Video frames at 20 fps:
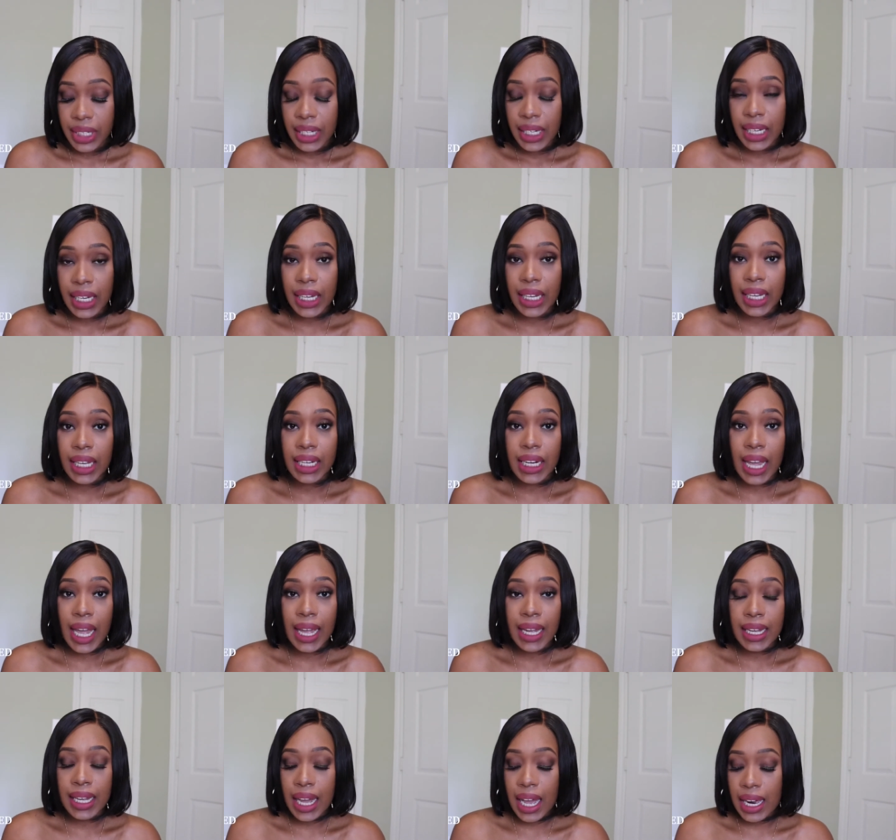and
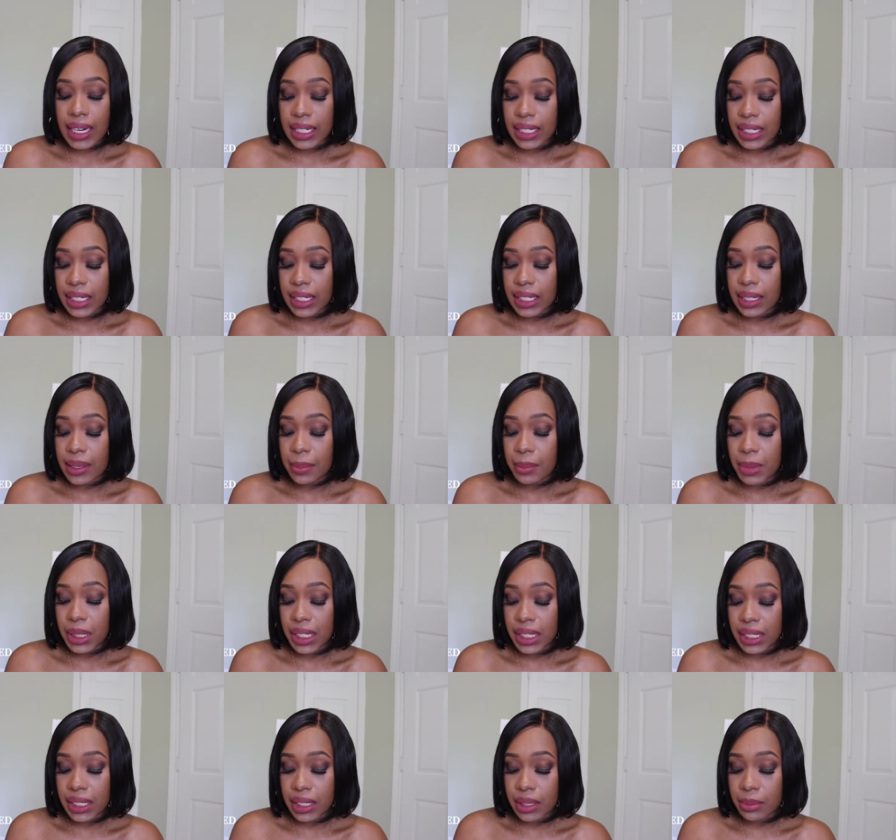I got it in a
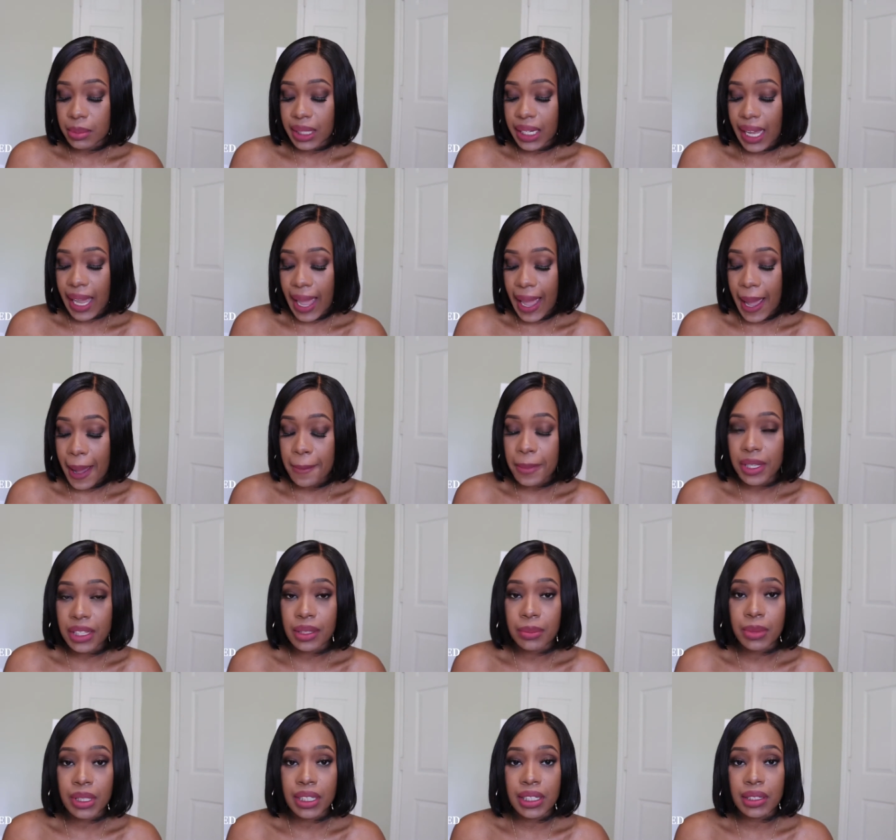medium cap, and
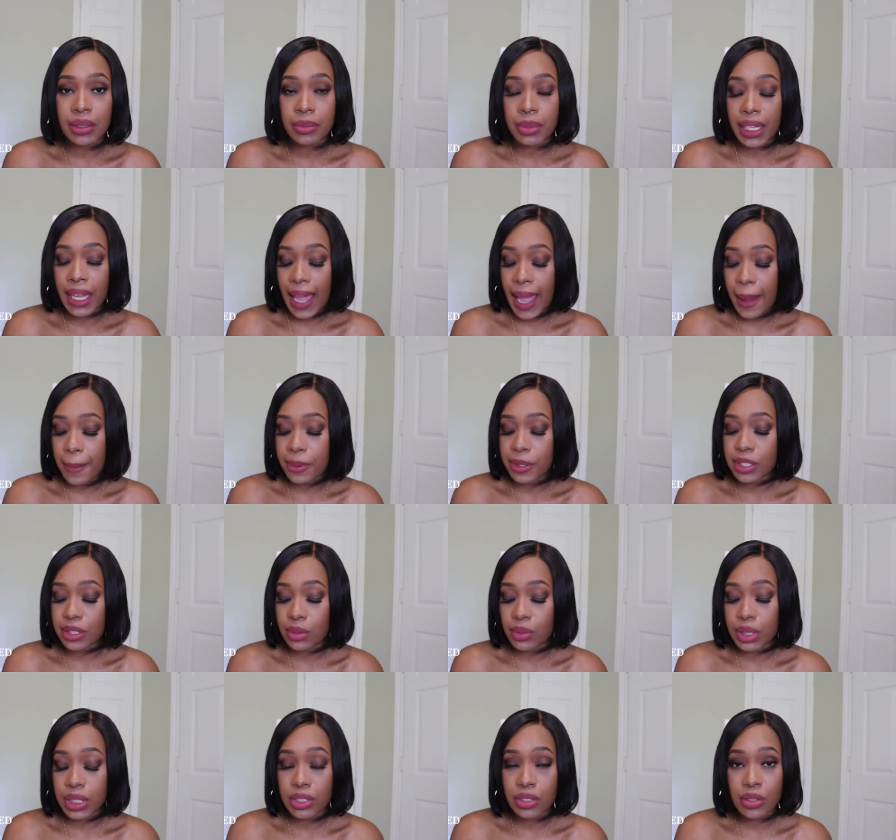the medium cap
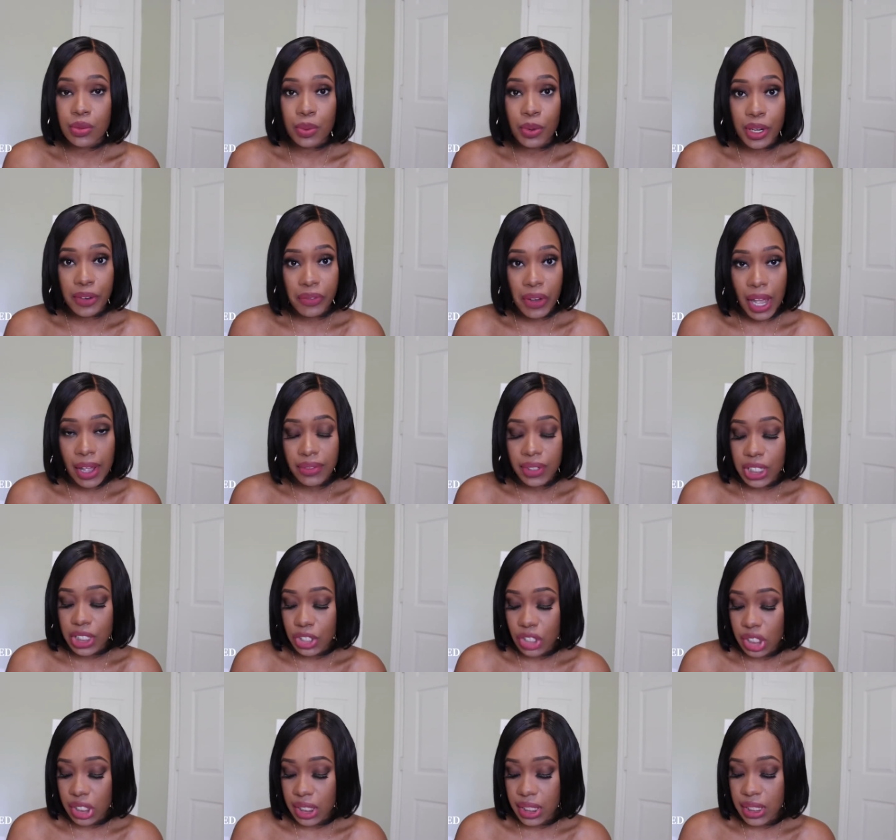is 22.5
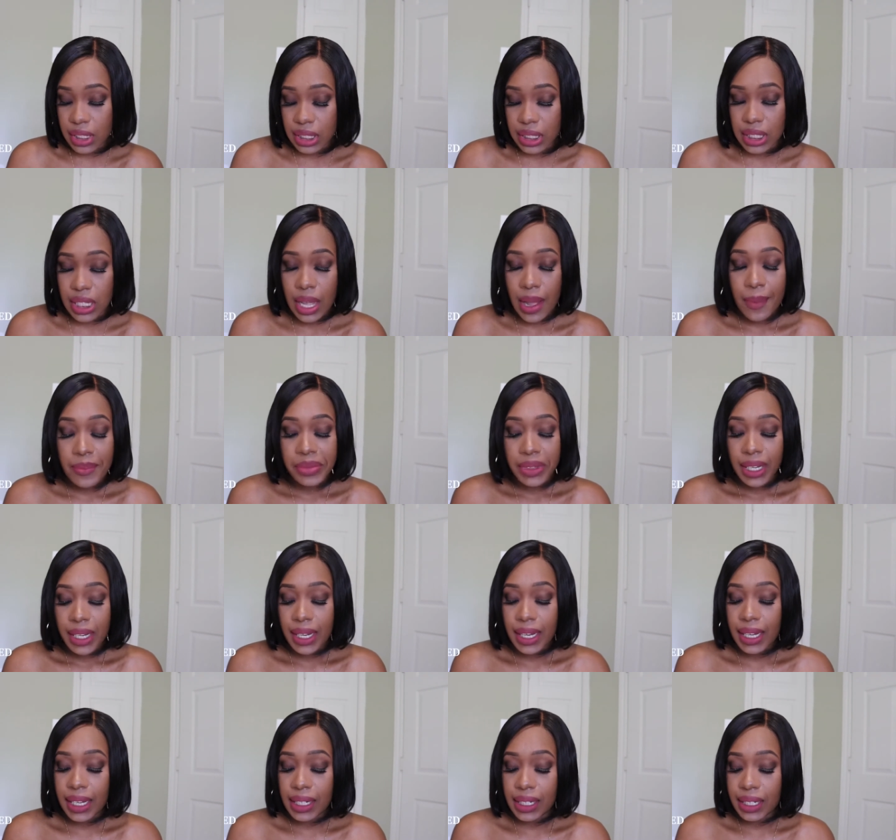inches.
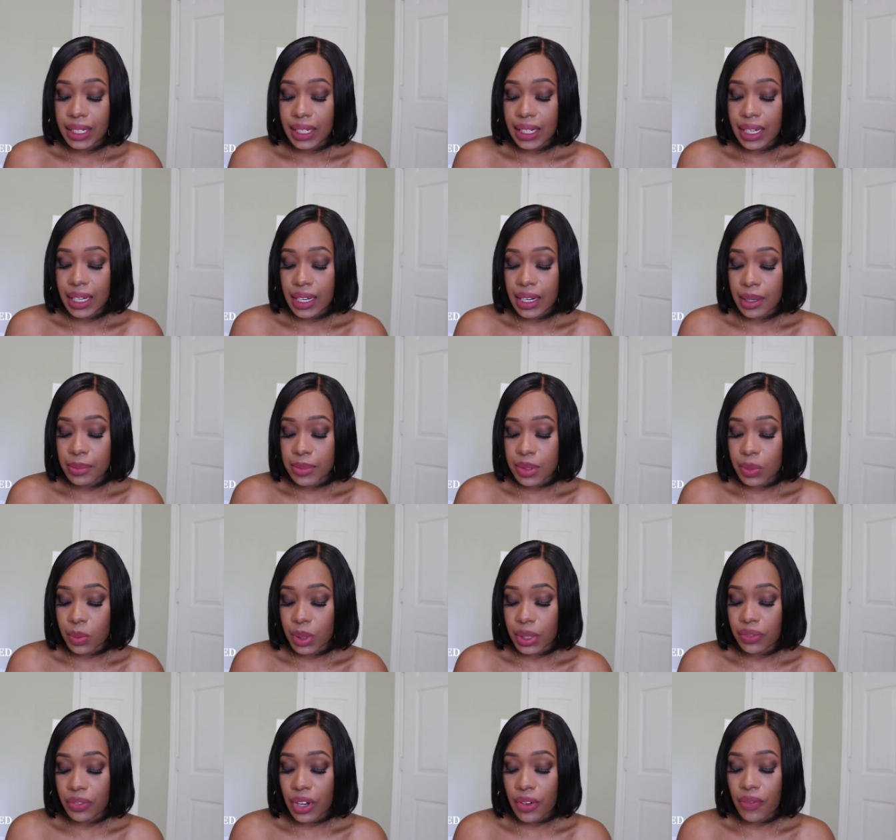And it comes
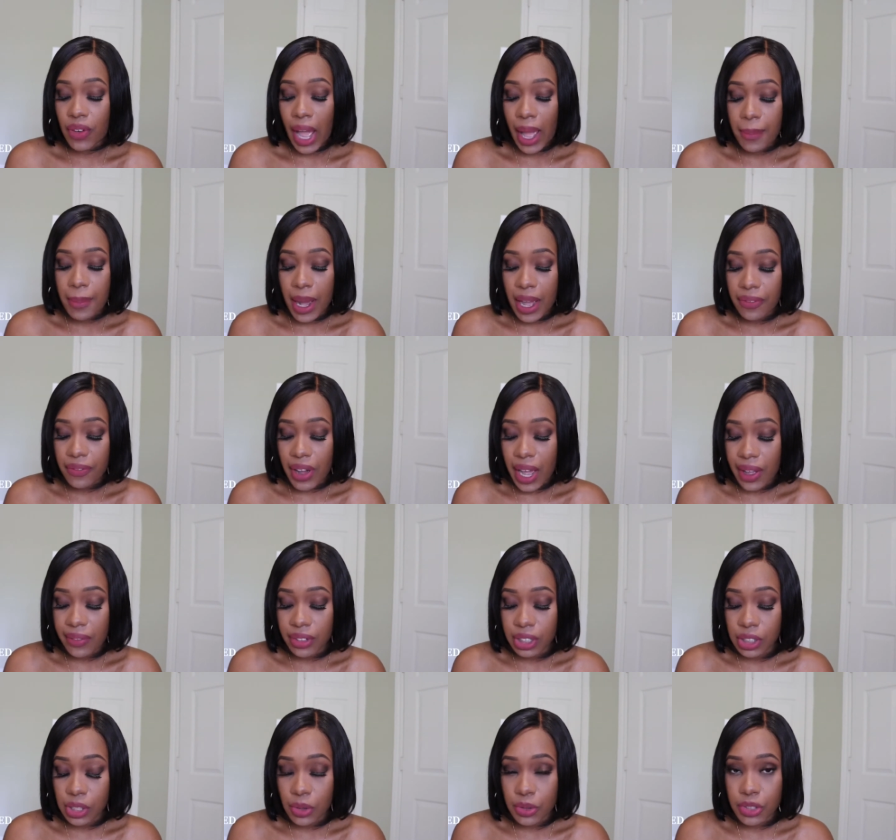with a
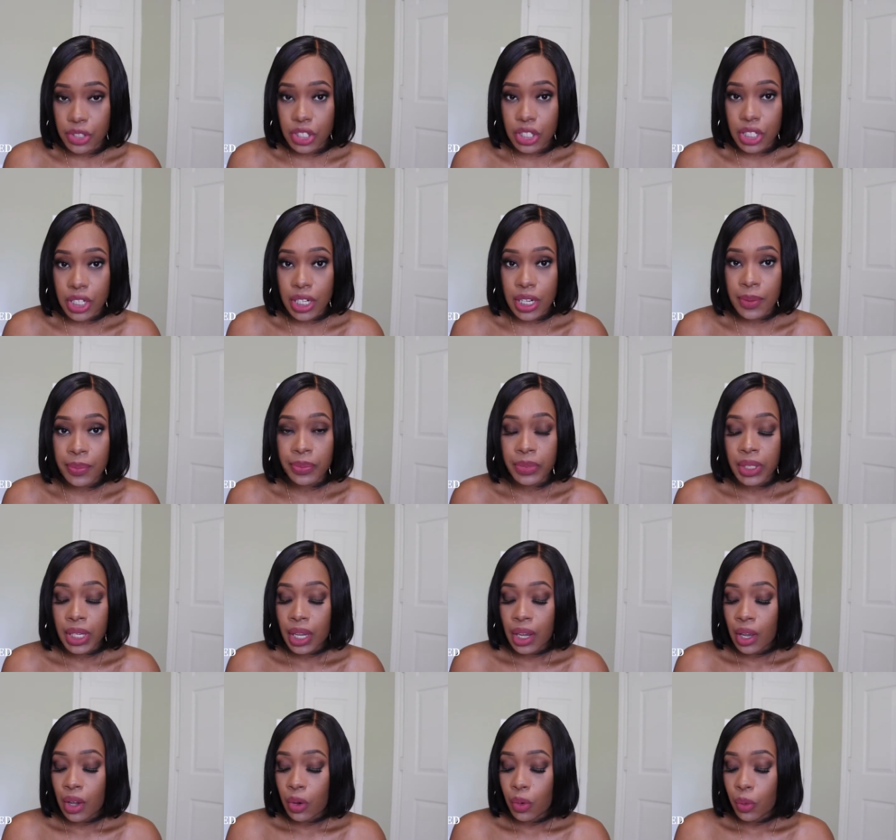5x5 closure,
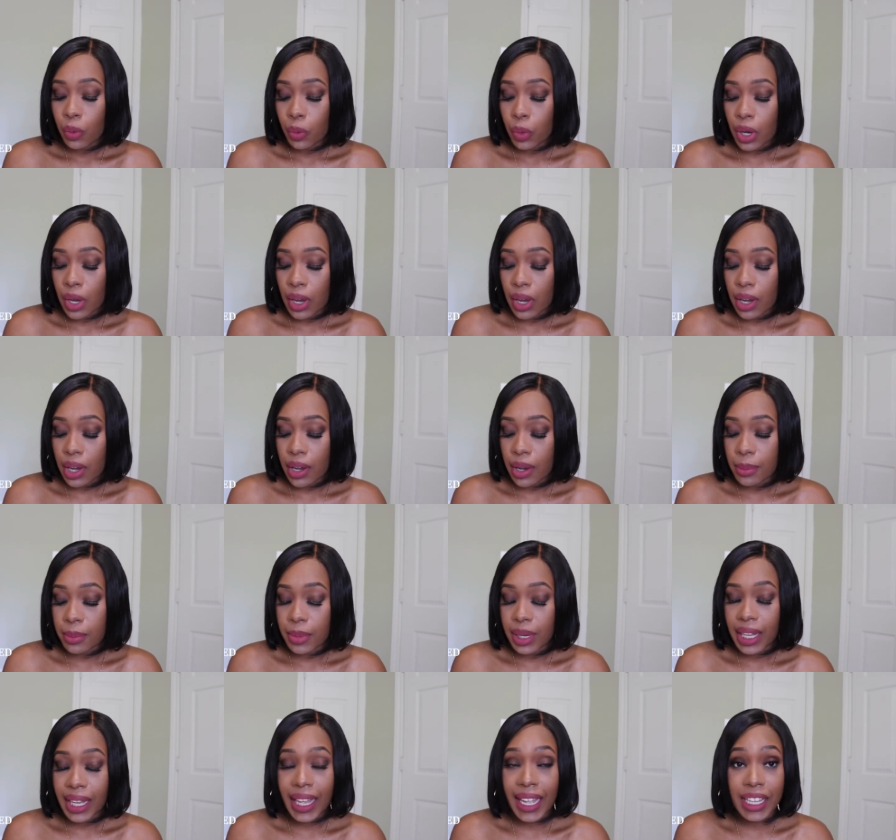
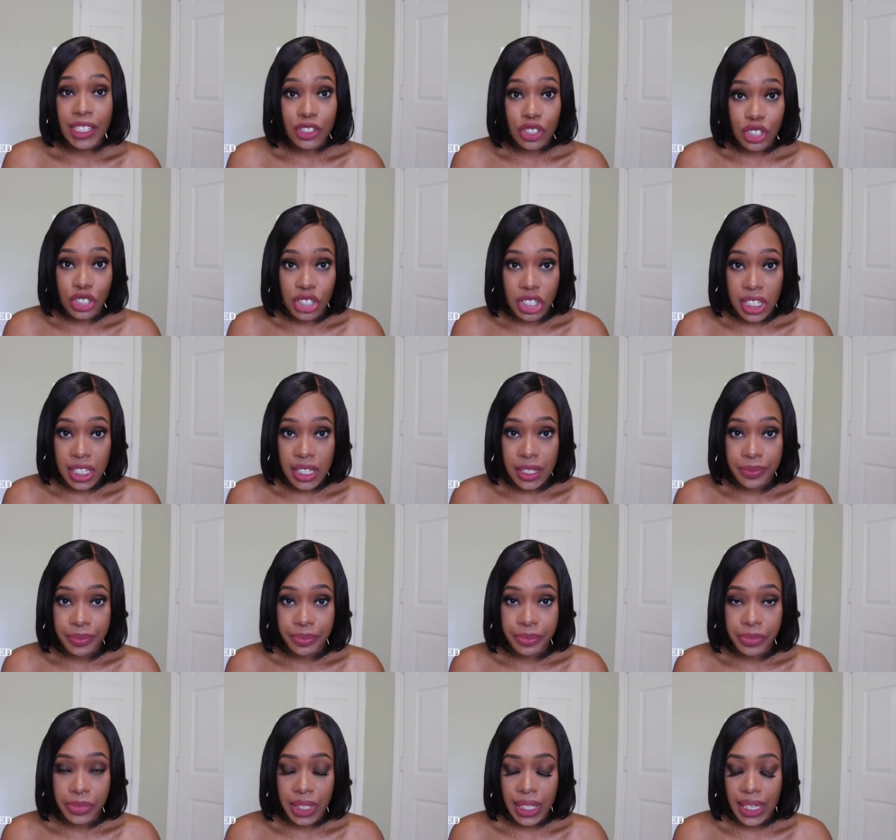
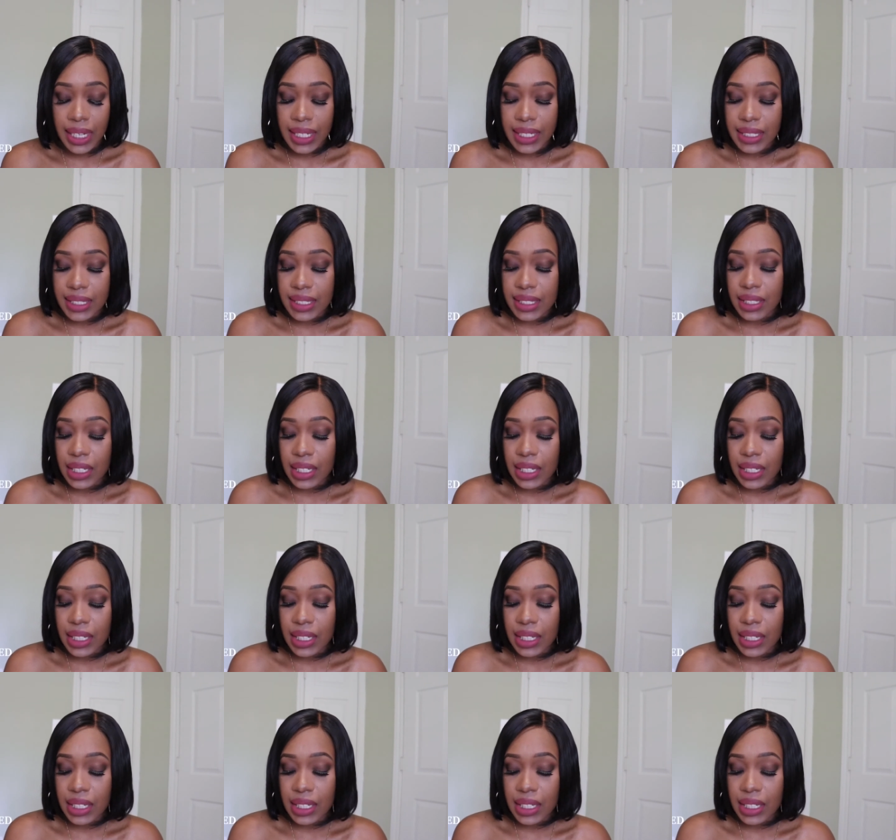HD lace.